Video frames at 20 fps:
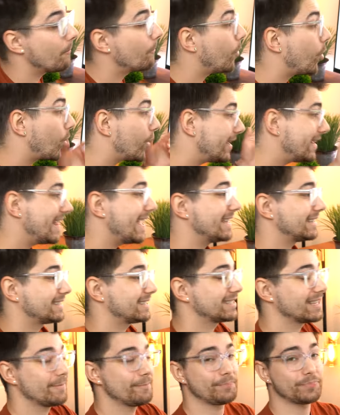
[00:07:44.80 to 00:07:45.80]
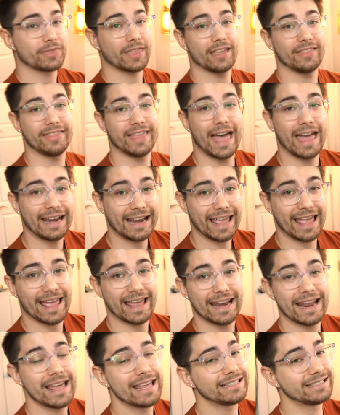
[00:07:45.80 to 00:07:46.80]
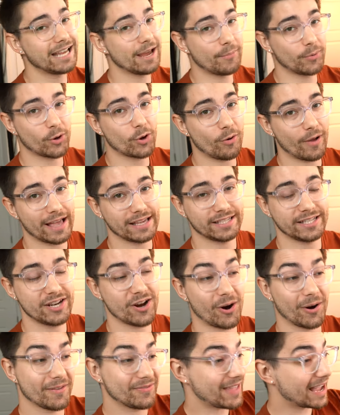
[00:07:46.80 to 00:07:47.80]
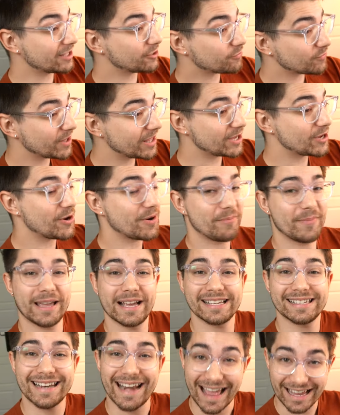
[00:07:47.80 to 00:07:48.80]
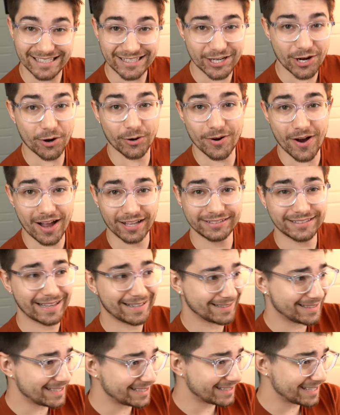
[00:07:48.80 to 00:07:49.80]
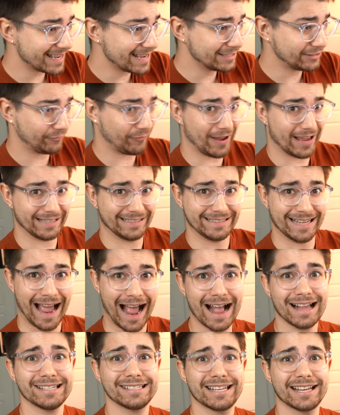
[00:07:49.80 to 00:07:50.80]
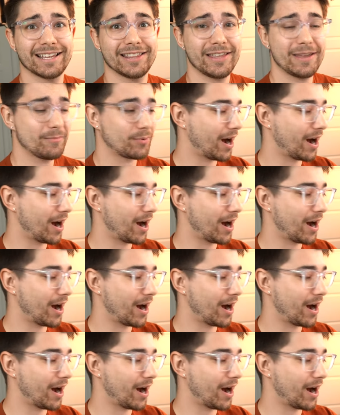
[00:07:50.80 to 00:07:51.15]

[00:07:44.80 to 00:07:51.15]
more nits than in typical SDR. That's really good because in SDR content, this thing is fantastically